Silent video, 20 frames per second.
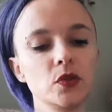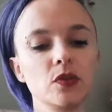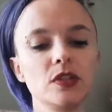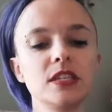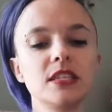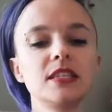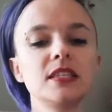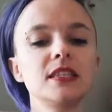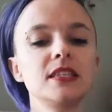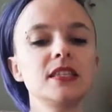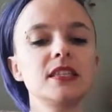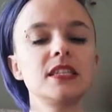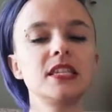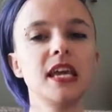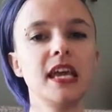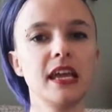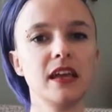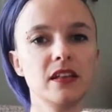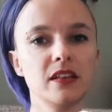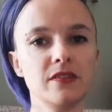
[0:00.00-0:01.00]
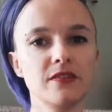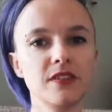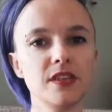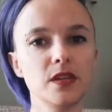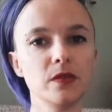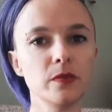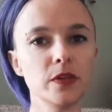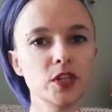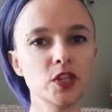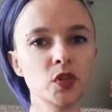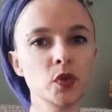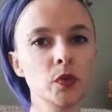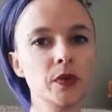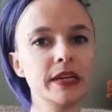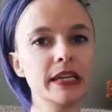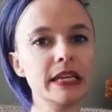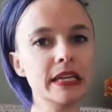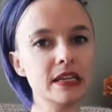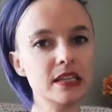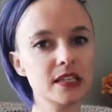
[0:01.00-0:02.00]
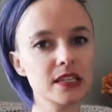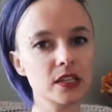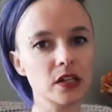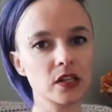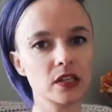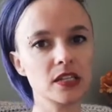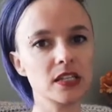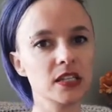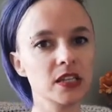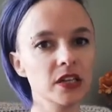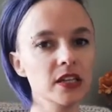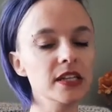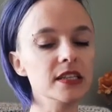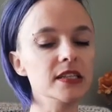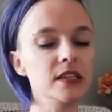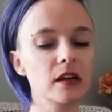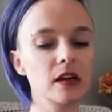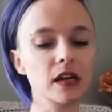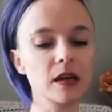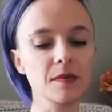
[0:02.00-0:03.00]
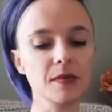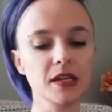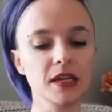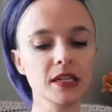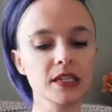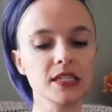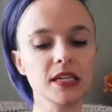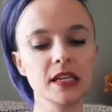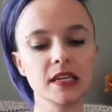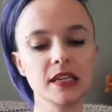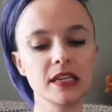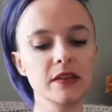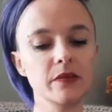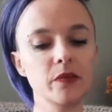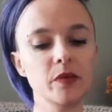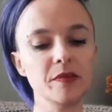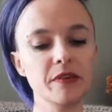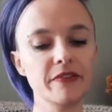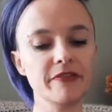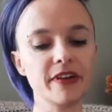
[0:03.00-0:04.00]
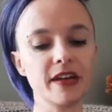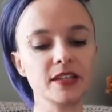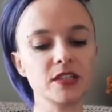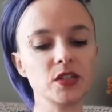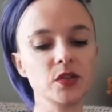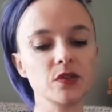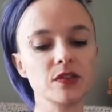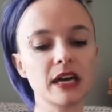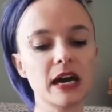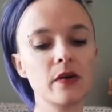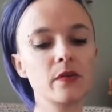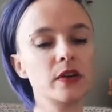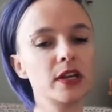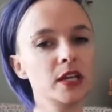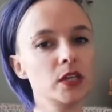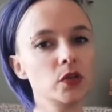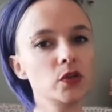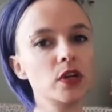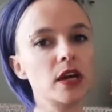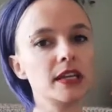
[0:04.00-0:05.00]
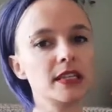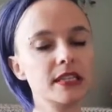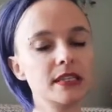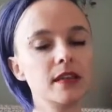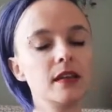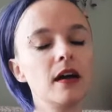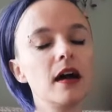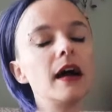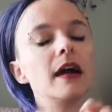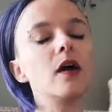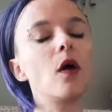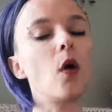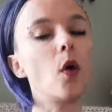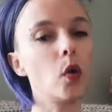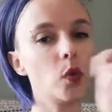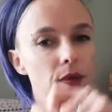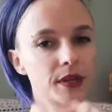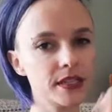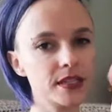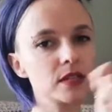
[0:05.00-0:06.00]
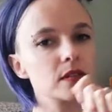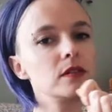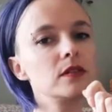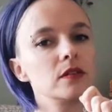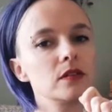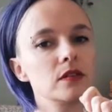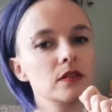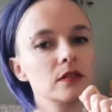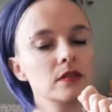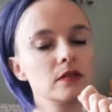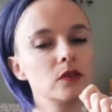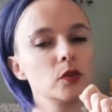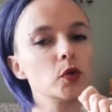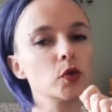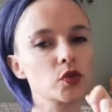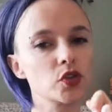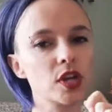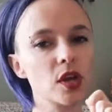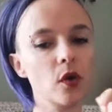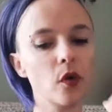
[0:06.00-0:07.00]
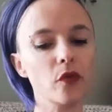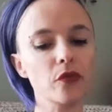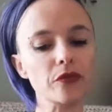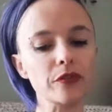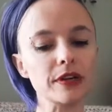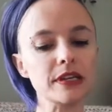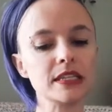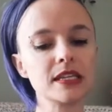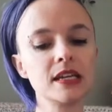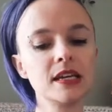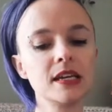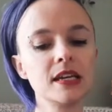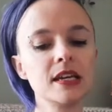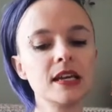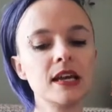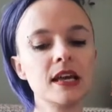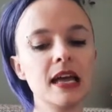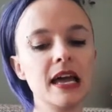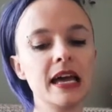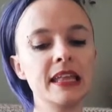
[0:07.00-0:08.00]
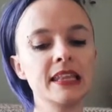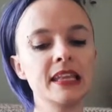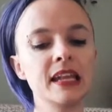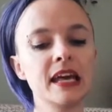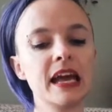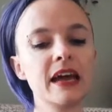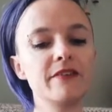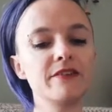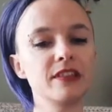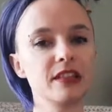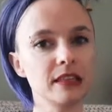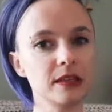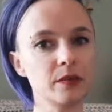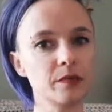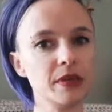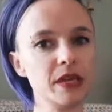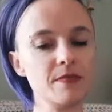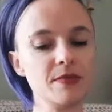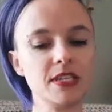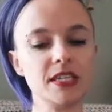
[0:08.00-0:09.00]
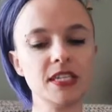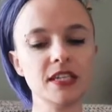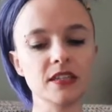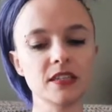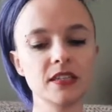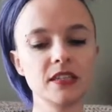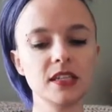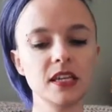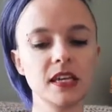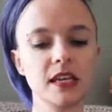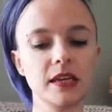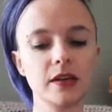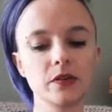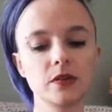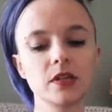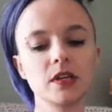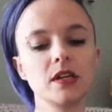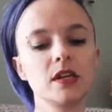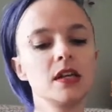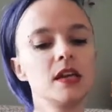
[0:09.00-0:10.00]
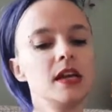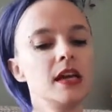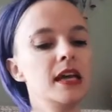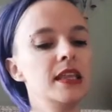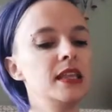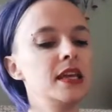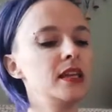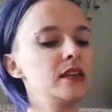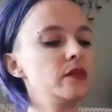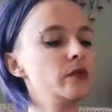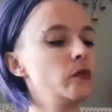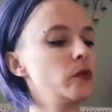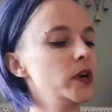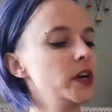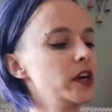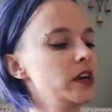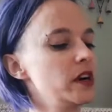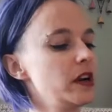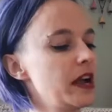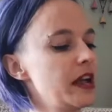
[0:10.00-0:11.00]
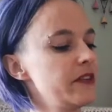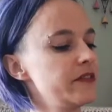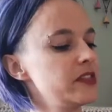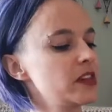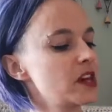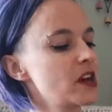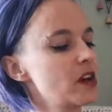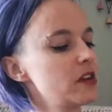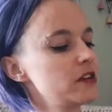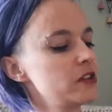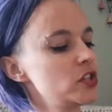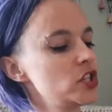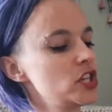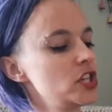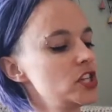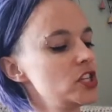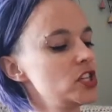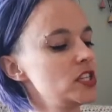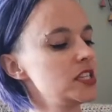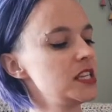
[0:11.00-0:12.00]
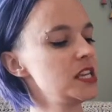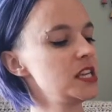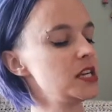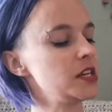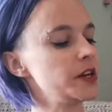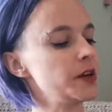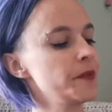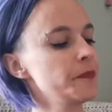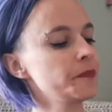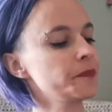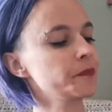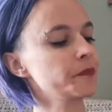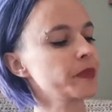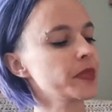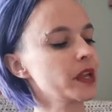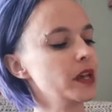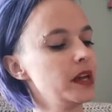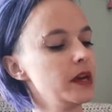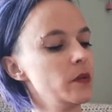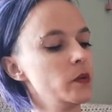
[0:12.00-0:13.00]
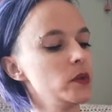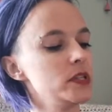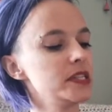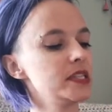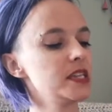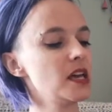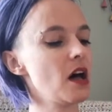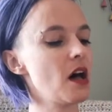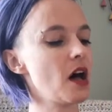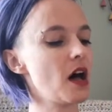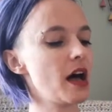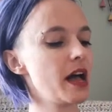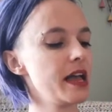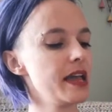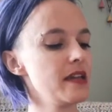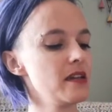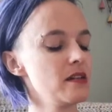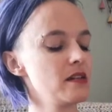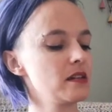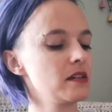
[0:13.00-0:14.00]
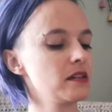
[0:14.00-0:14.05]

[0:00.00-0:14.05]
this is the tail of the original one. It is locked in there. It's not coming undone. It will be fine. So that one I always crochet over it. And then I have the little baby tail sticking out. And then where I have the color changes here, I will tie